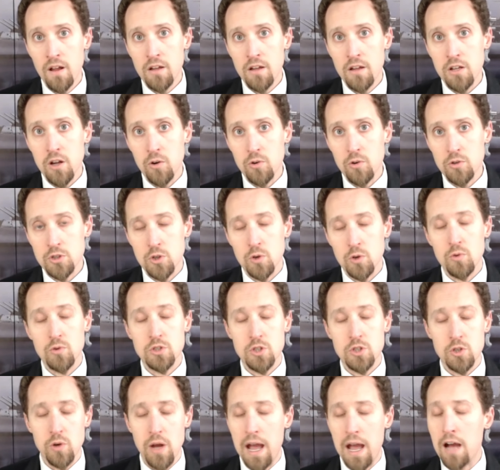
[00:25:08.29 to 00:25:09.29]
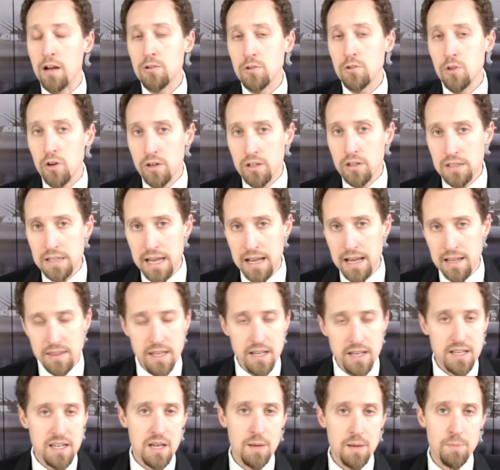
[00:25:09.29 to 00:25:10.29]
You know, so so how long can
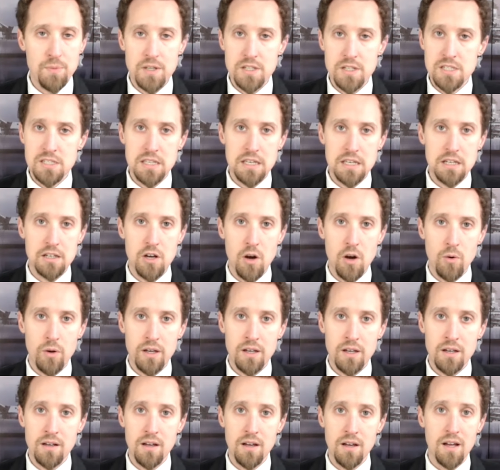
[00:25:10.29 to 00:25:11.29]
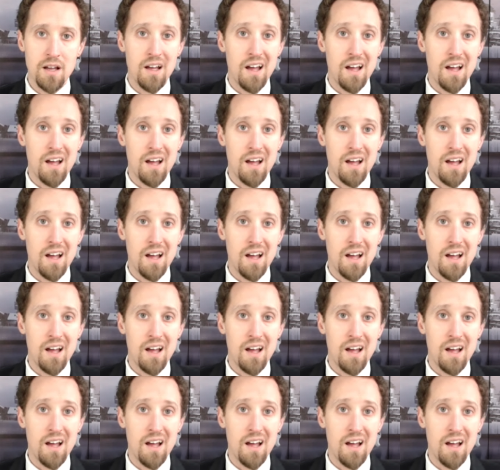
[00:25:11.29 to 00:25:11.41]
they keep this thing going?